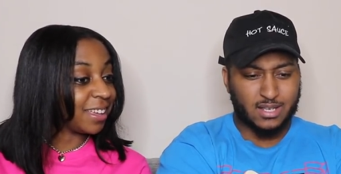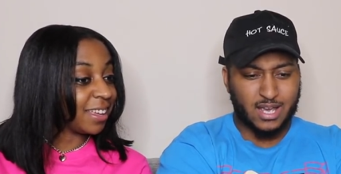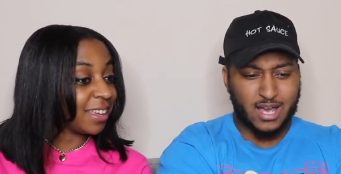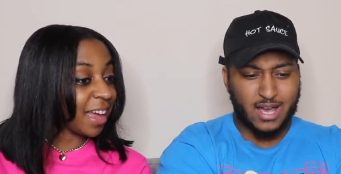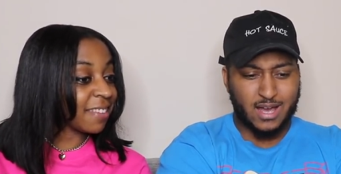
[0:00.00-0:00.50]

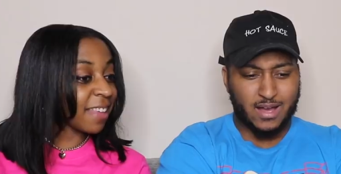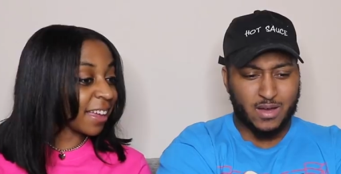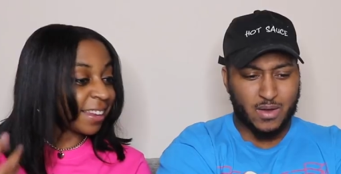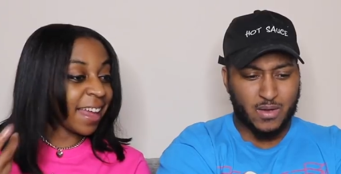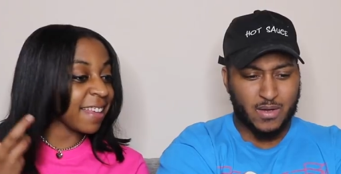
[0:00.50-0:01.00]
Speaker 1: Yeah. Has
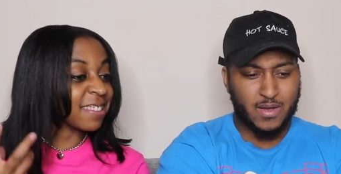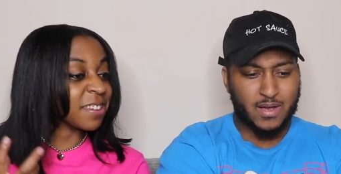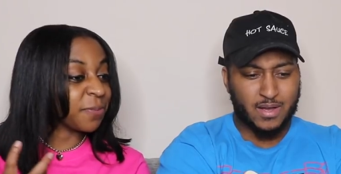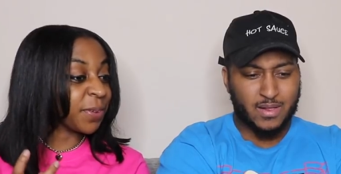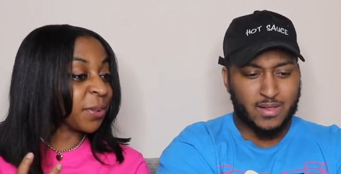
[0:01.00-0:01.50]
that
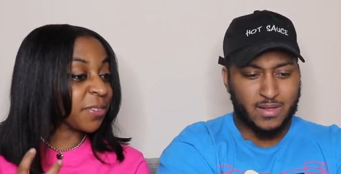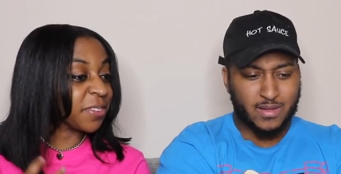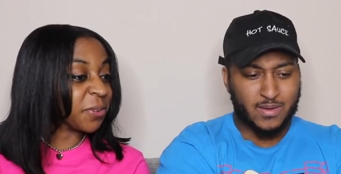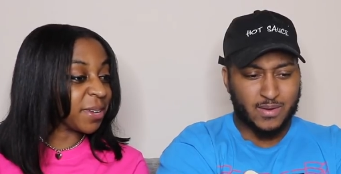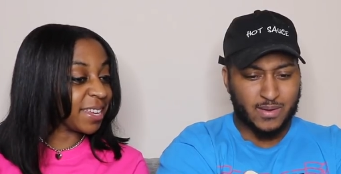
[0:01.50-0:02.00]
classic feel
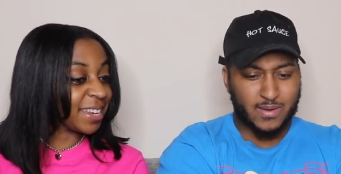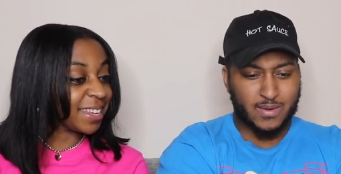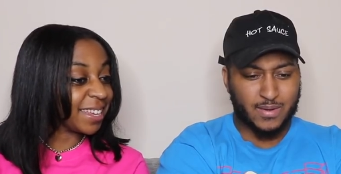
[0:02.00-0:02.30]
to it.